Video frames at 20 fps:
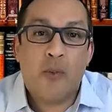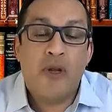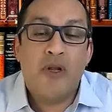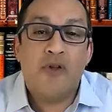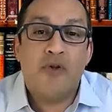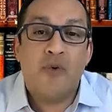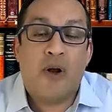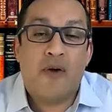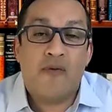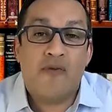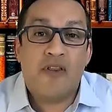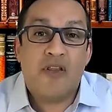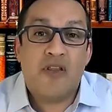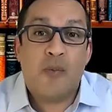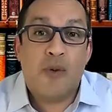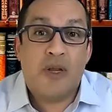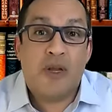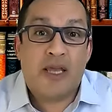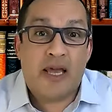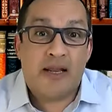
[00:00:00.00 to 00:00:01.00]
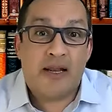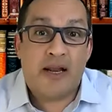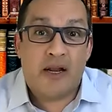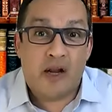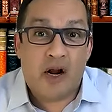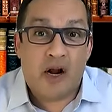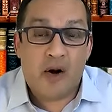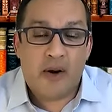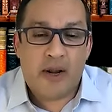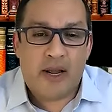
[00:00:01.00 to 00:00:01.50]
We do everything we can on
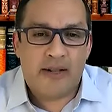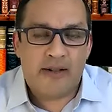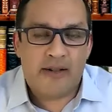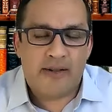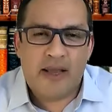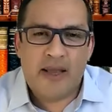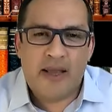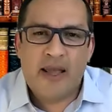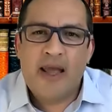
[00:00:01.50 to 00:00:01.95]
our end.